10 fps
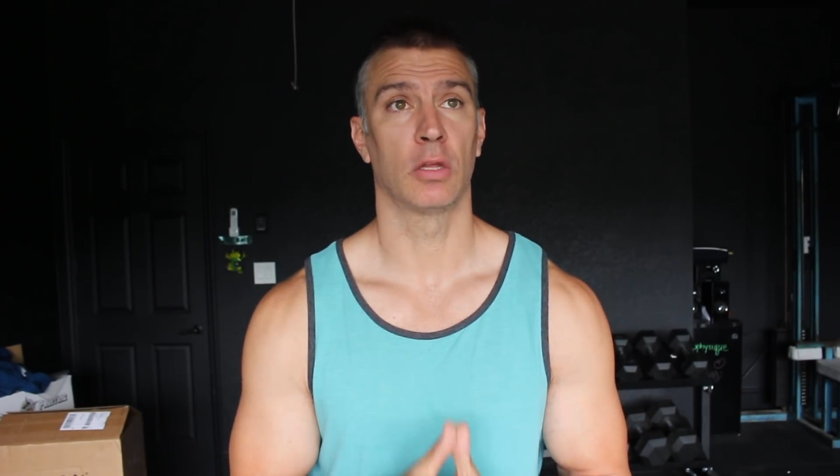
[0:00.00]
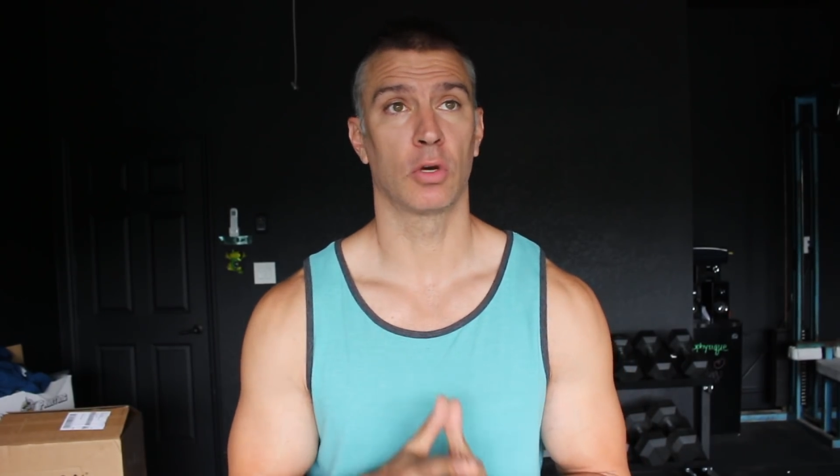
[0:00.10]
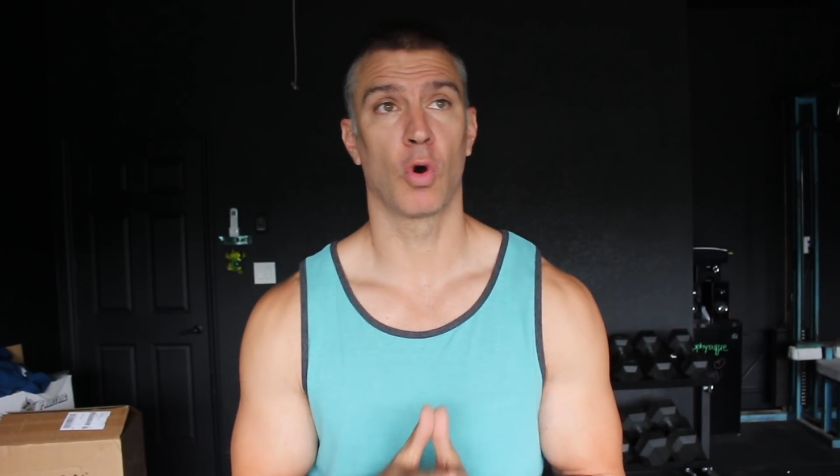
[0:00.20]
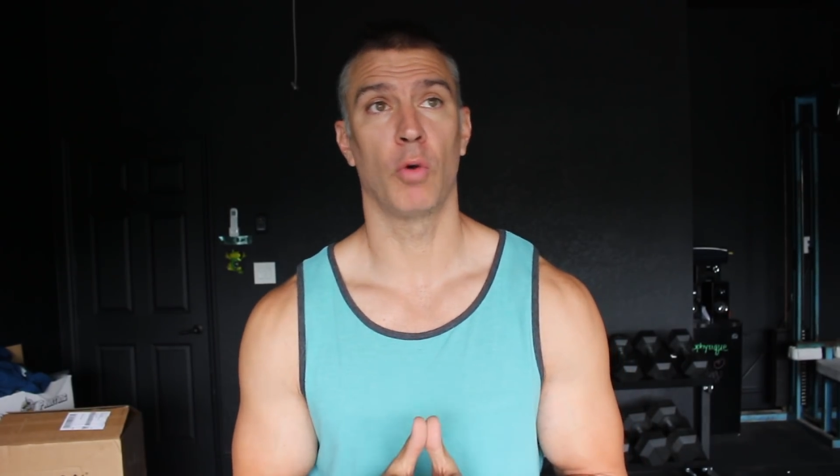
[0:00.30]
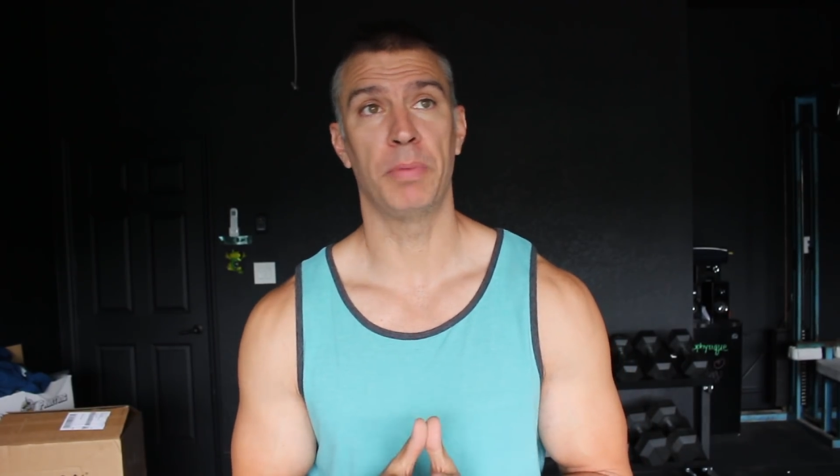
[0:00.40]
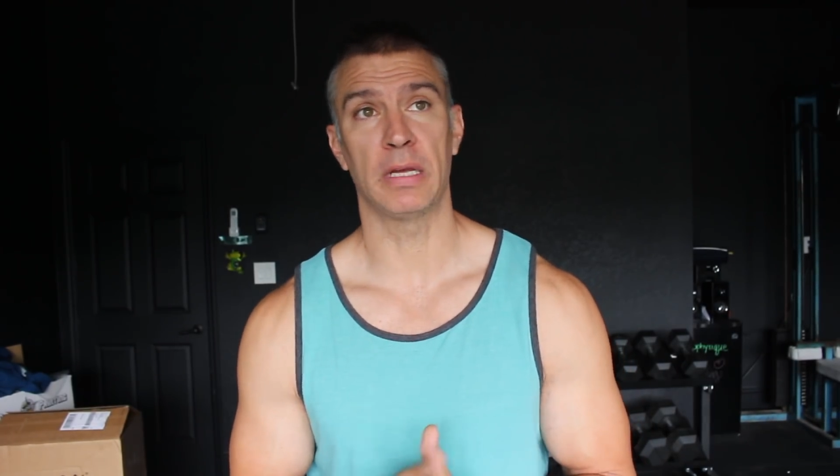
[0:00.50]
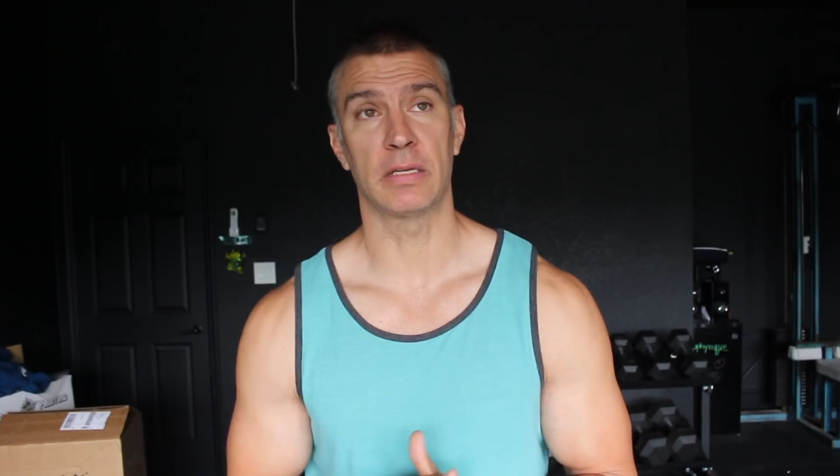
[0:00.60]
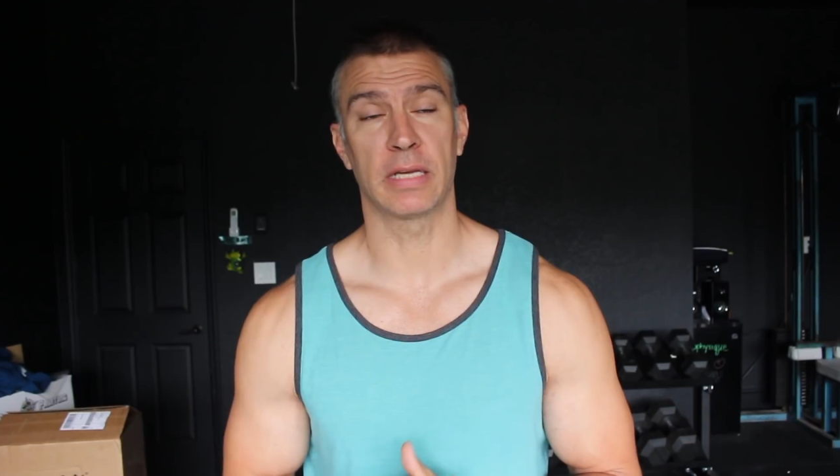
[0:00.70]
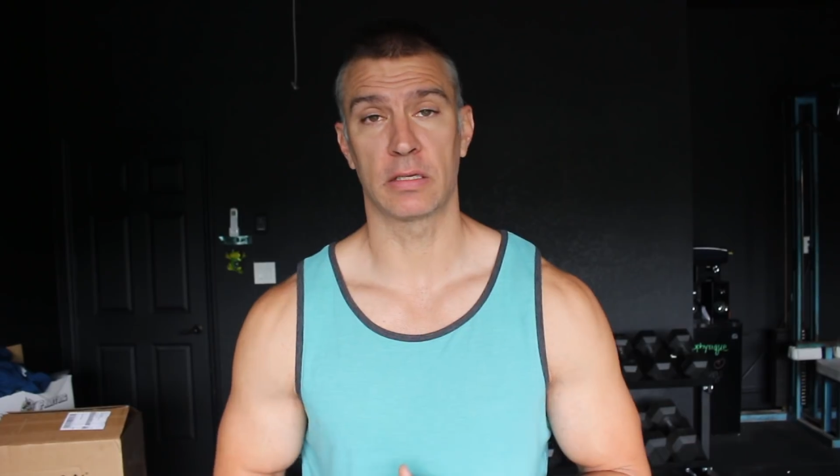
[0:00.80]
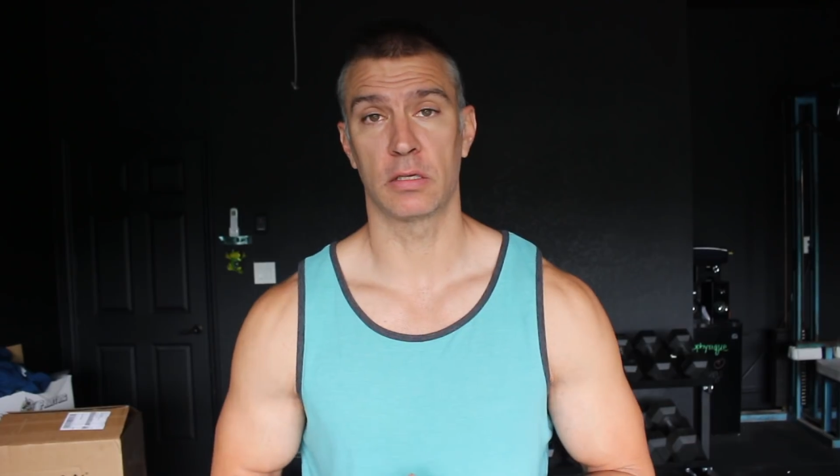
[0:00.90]
The goal being
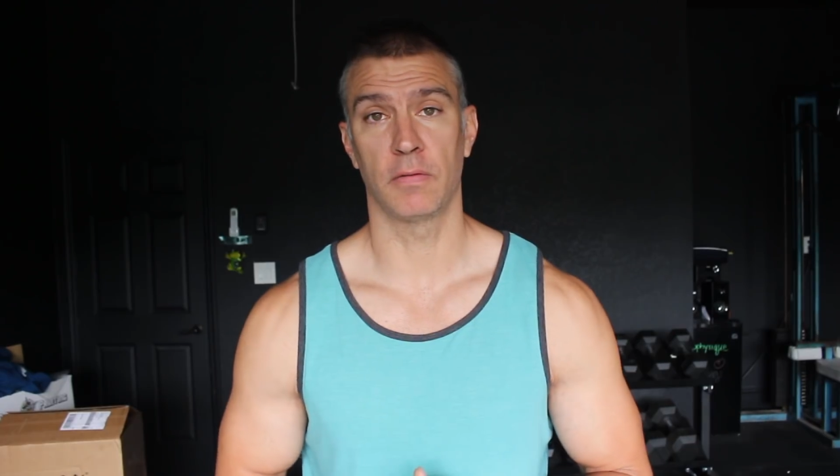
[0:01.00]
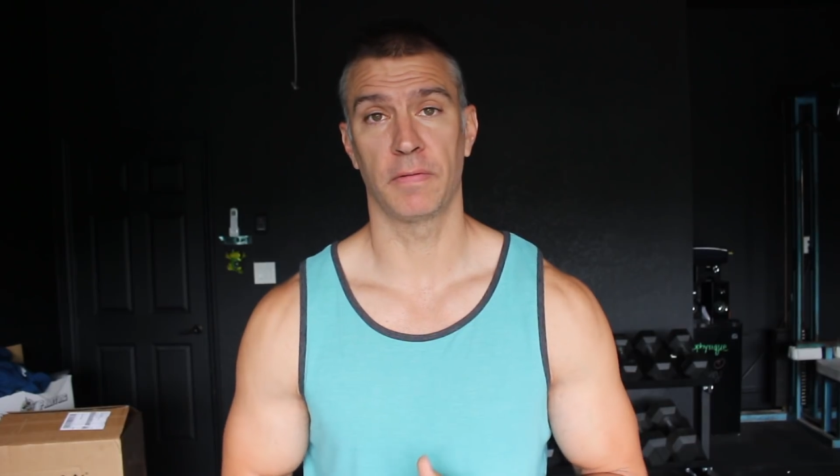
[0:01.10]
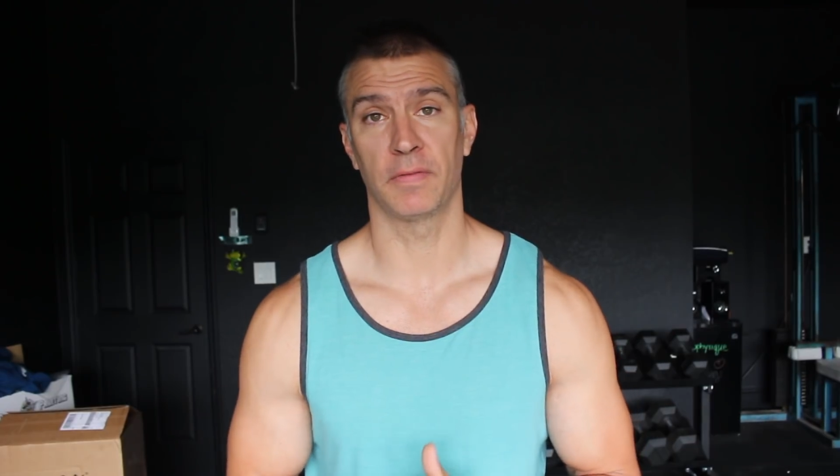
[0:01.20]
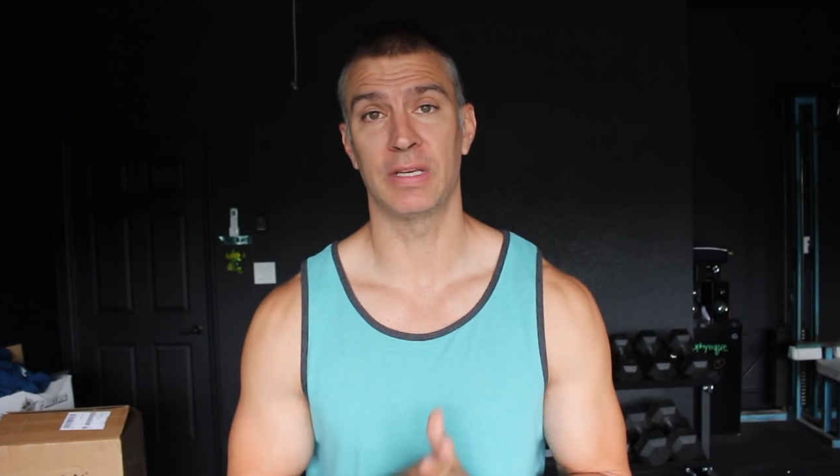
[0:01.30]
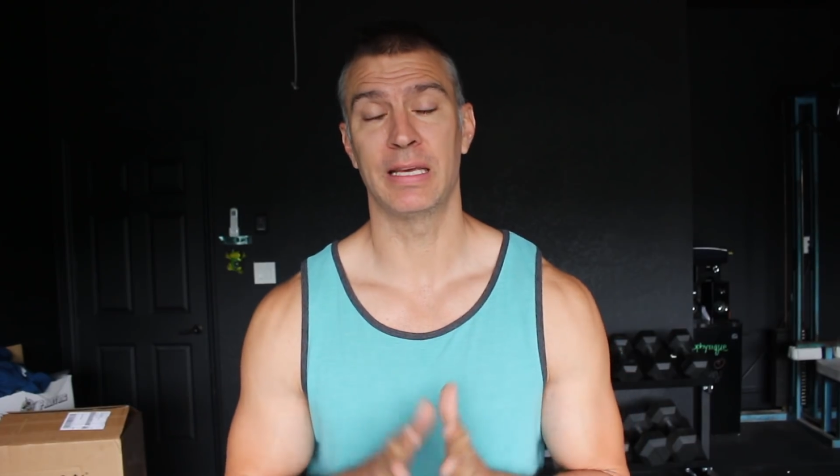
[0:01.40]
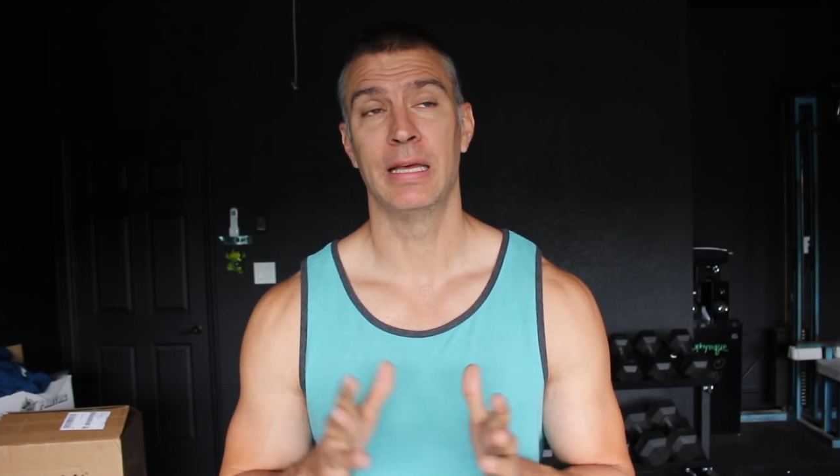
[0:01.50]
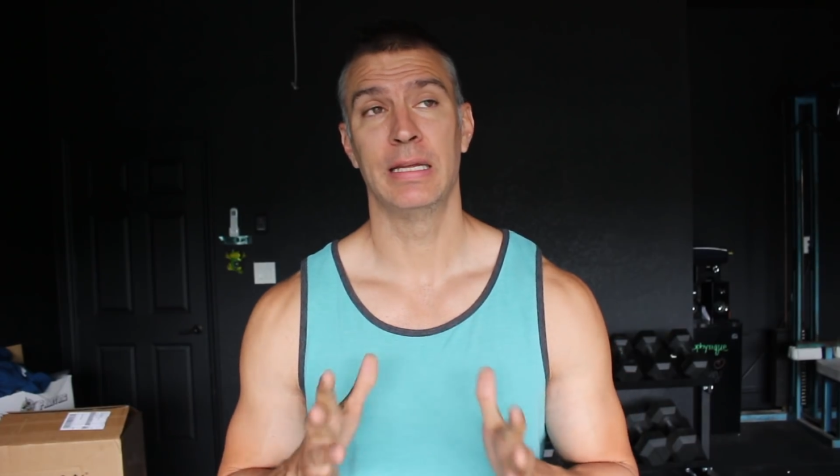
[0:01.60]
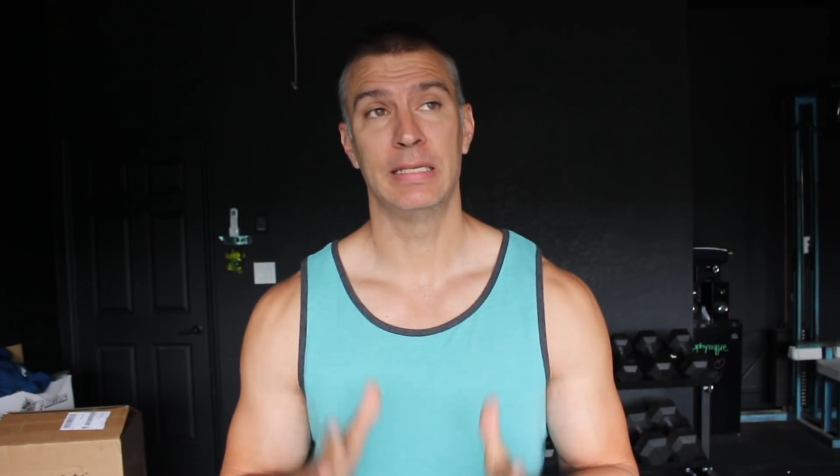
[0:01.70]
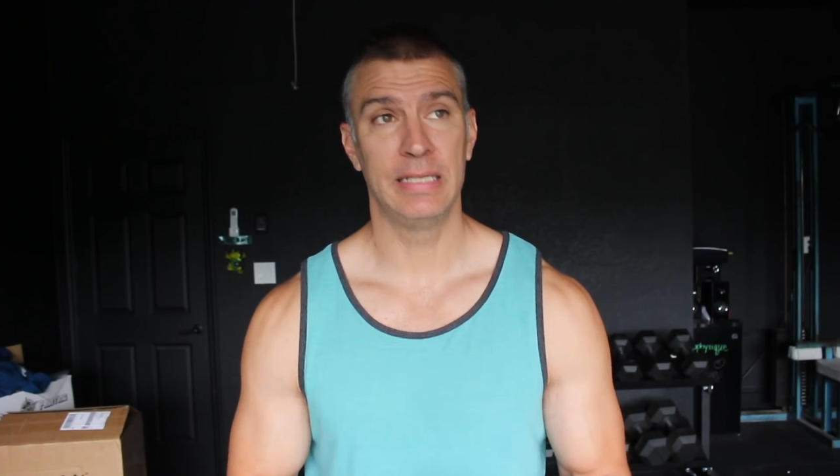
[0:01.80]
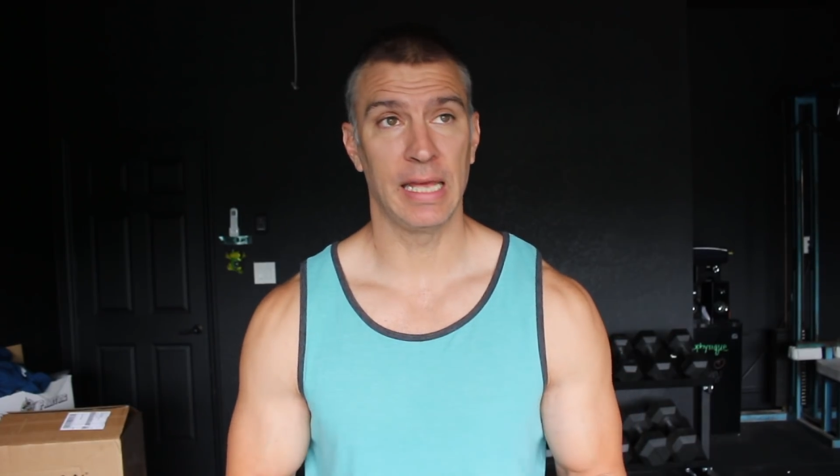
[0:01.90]
to get to 250,
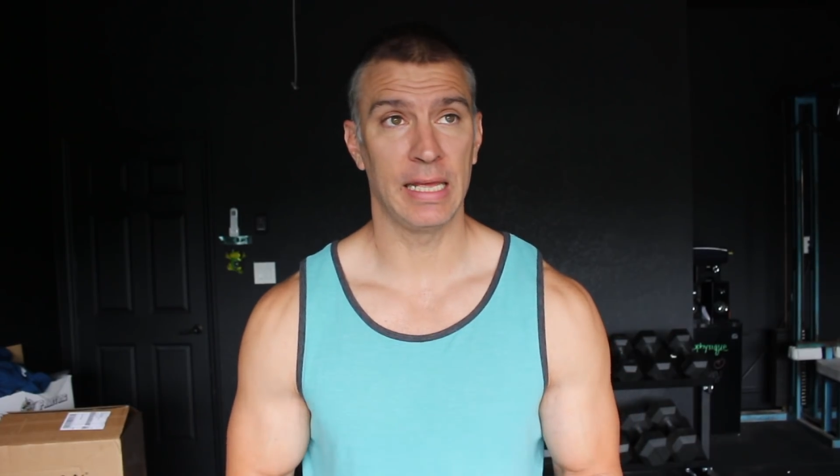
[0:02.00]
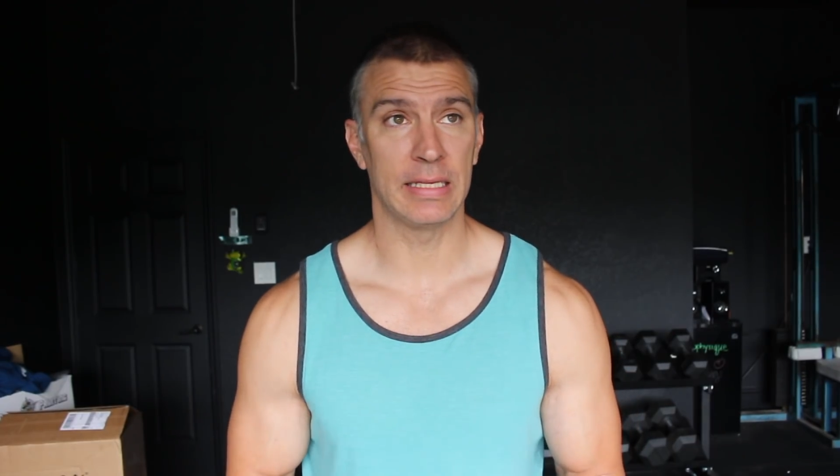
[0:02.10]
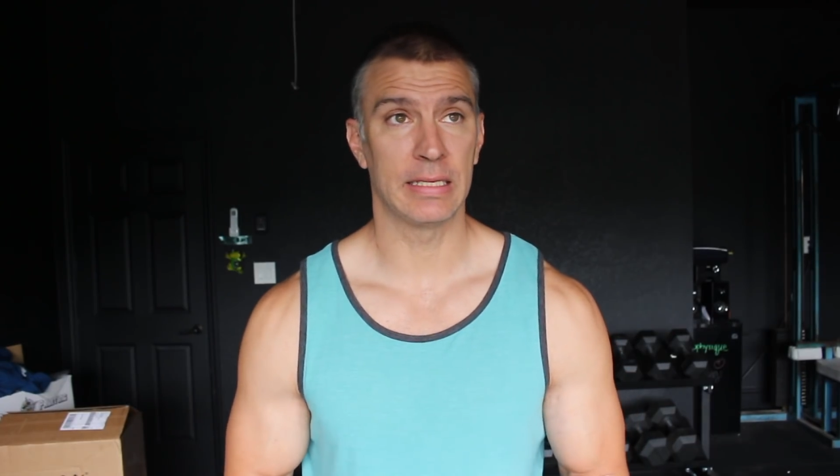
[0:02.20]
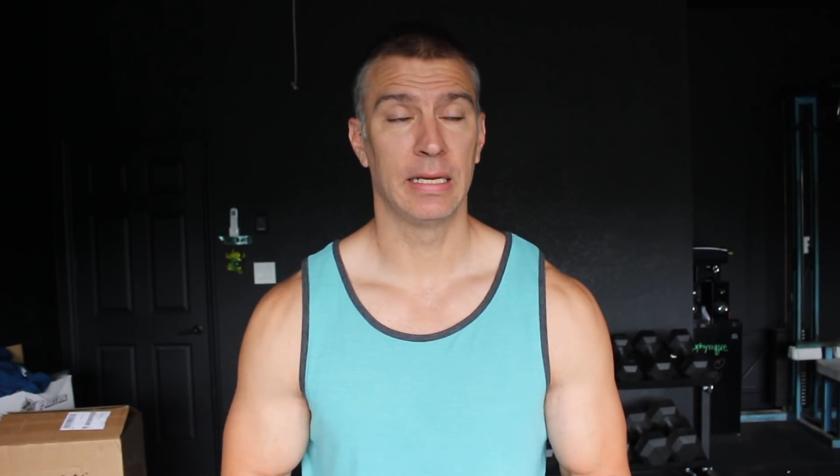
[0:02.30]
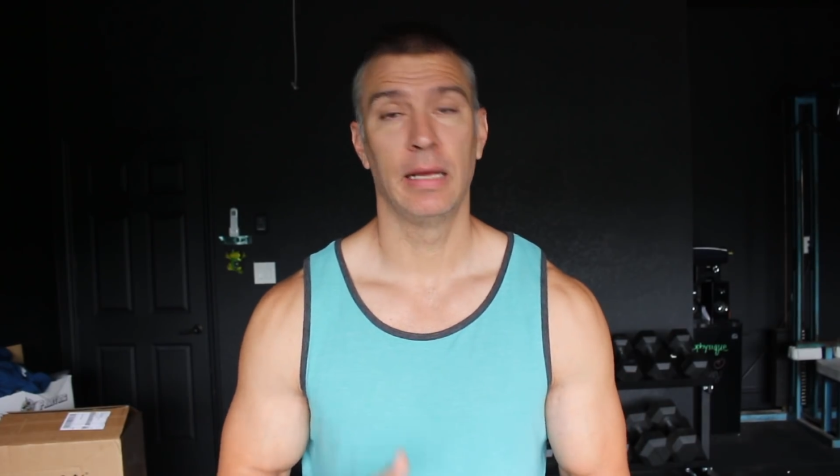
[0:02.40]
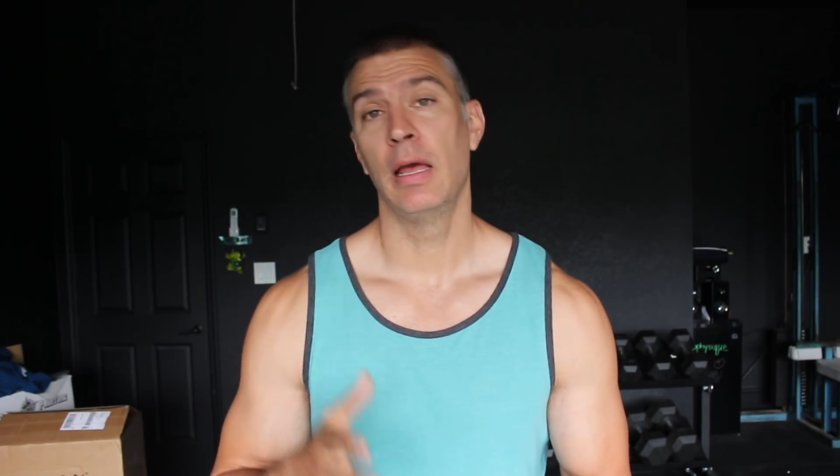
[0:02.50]
did it,